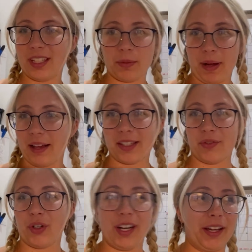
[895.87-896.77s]
a positive
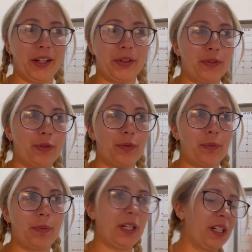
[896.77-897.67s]
or a negative
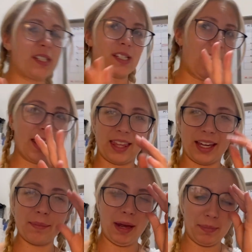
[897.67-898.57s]
because I think
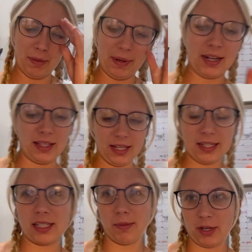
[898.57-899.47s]
it might be a pain in the
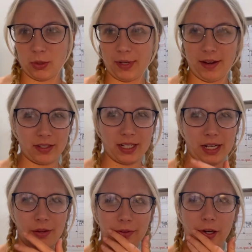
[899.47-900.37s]
ass how much we have to take
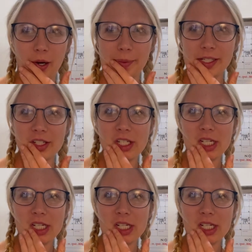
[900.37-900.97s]
out the garbage.